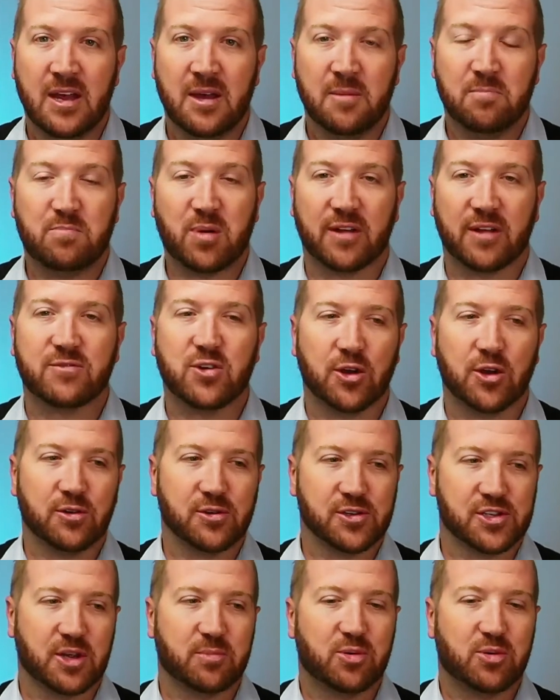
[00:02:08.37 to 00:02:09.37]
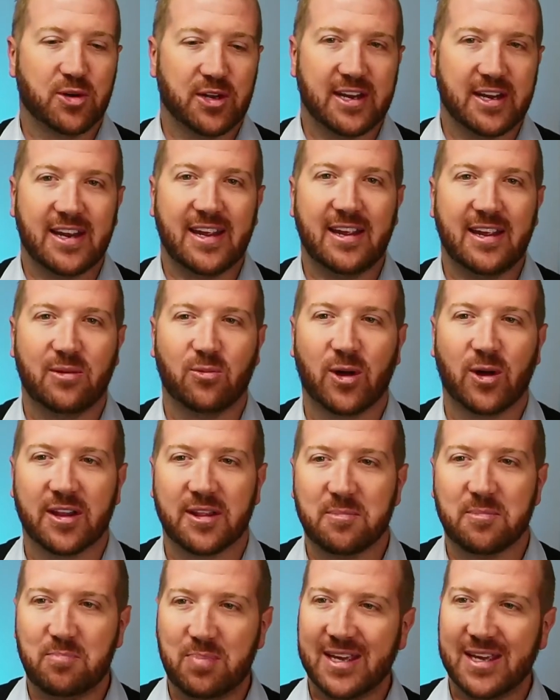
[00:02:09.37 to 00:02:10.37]
But I've got to also put in here, one of the
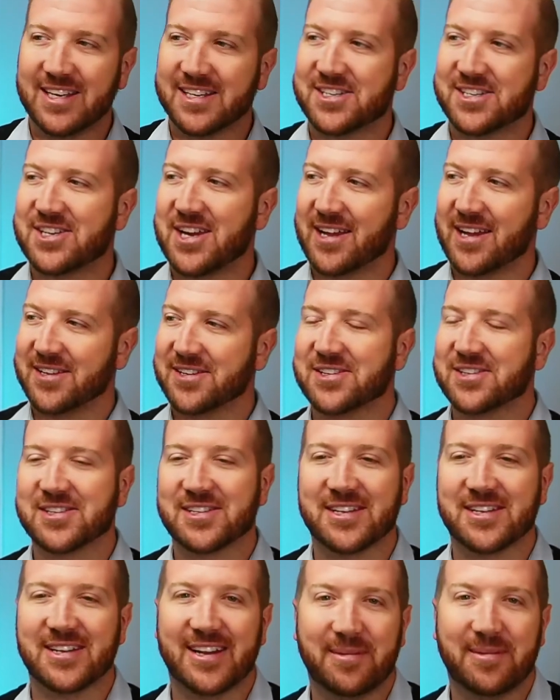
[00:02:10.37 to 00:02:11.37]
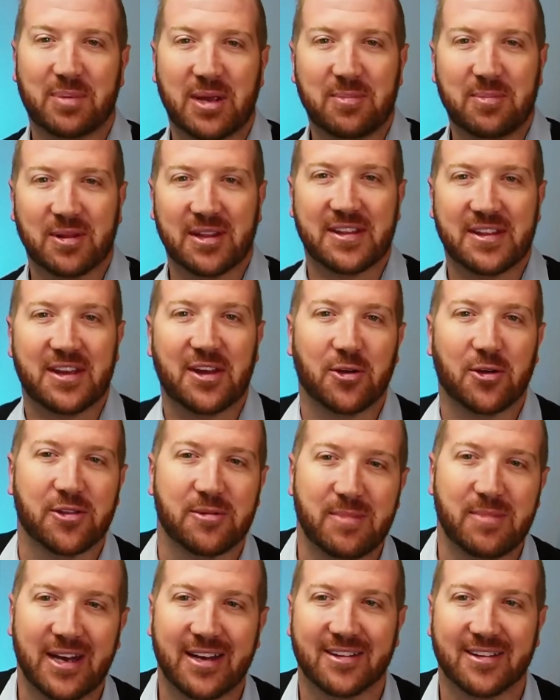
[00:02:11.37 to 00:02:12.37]
biggest challenges that people in the health and
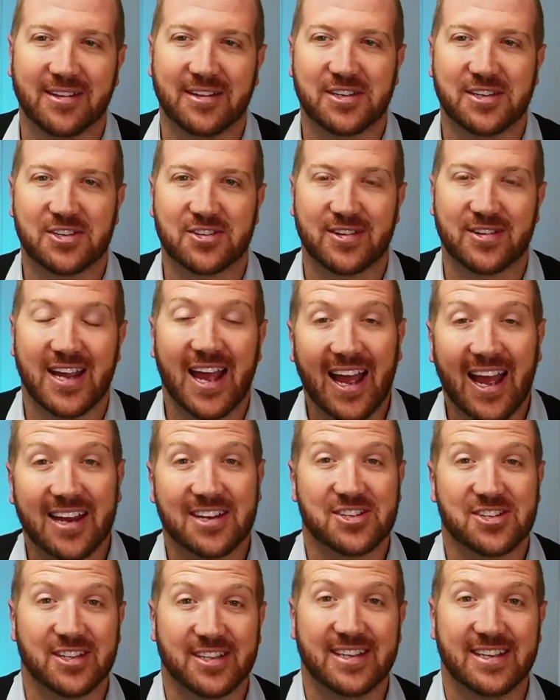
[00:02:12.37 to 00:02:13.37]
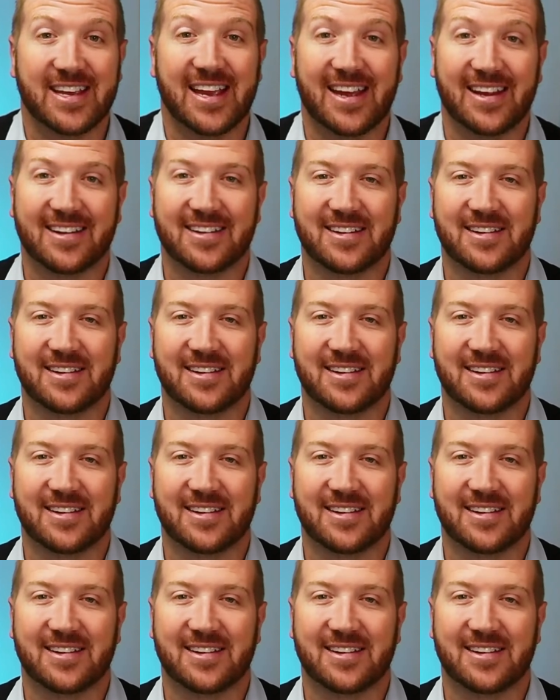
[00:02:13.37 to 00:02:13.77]
medical industry actually get